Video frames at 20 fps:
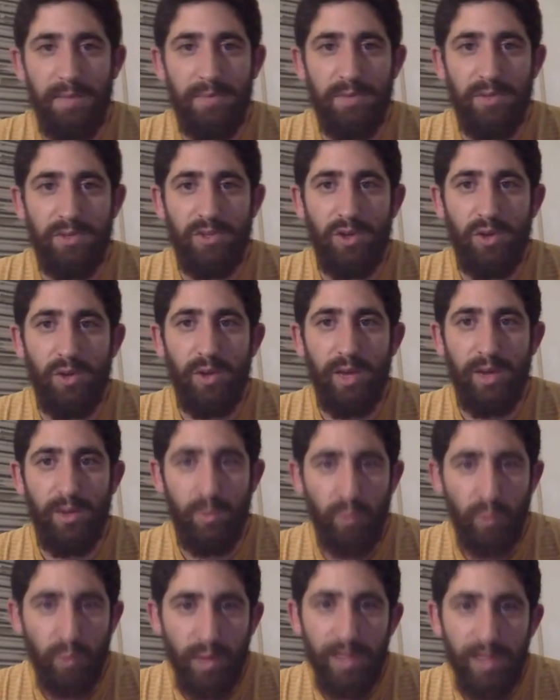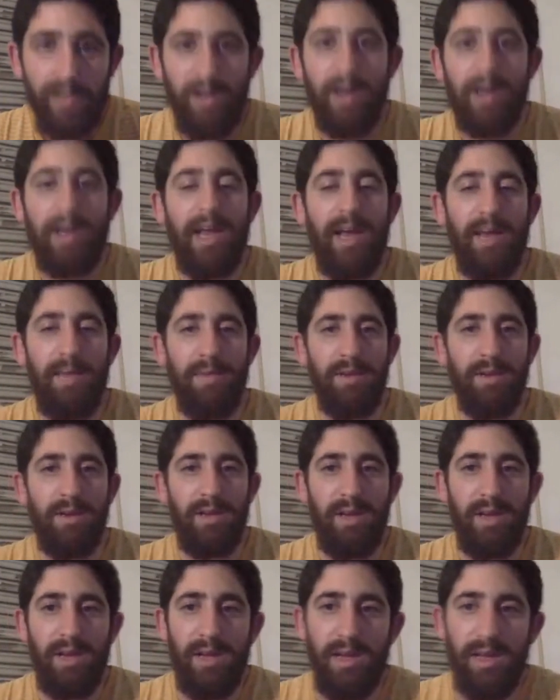So it will not
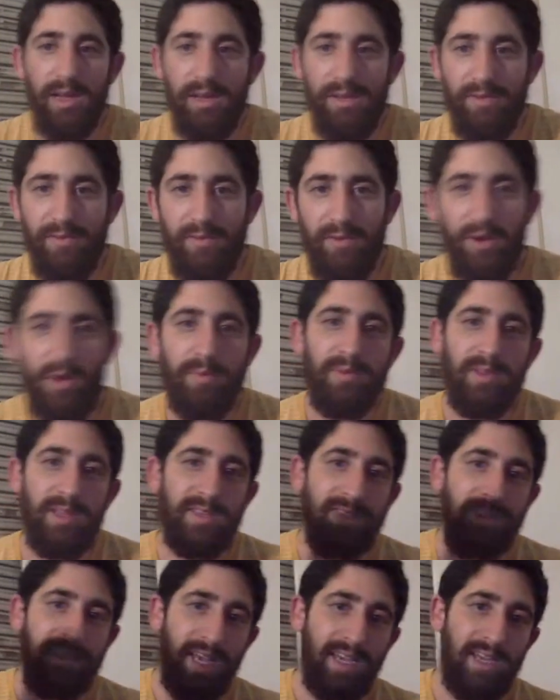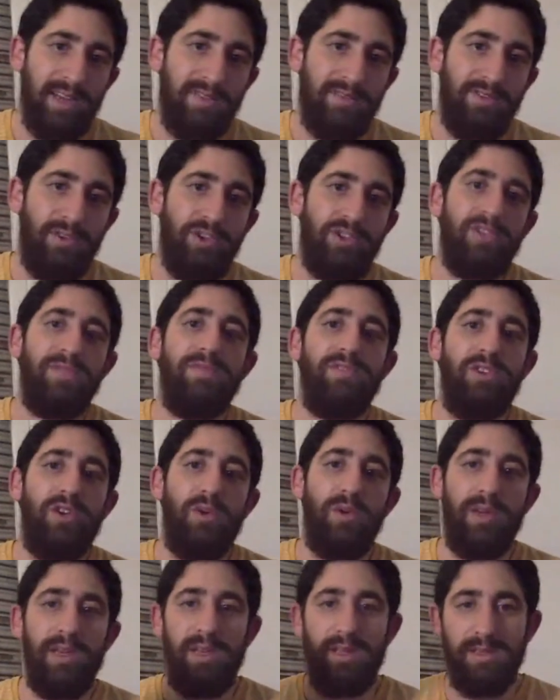happen. From the second version of
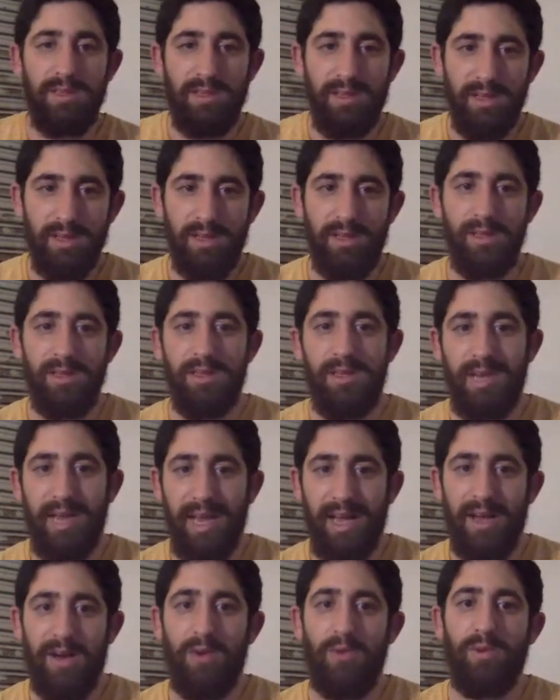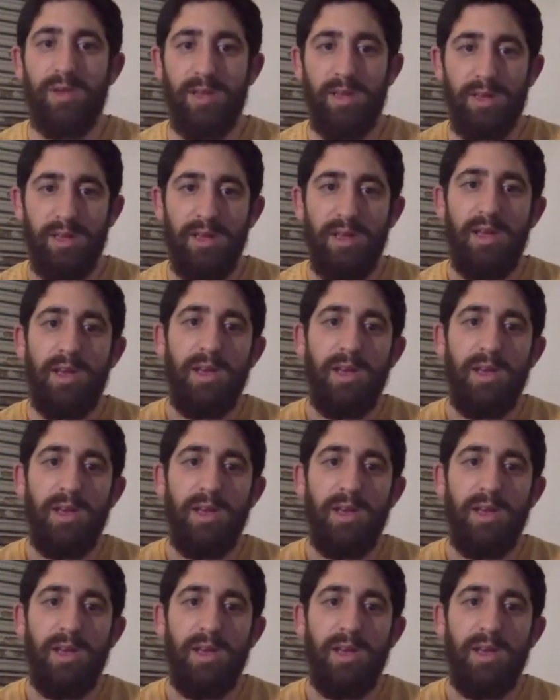Joey until now, we